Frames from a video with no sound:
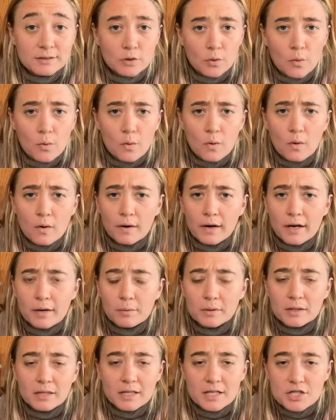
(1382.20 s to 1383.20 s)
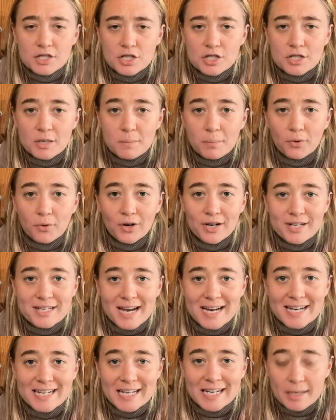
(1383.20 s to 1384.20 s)
or a relationship or a
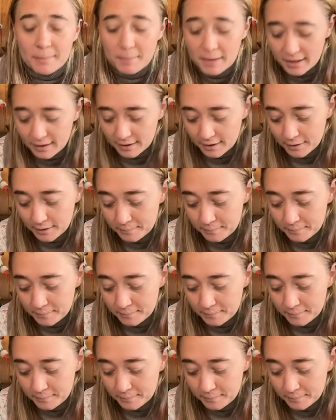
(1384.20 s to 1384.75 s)
dynamic,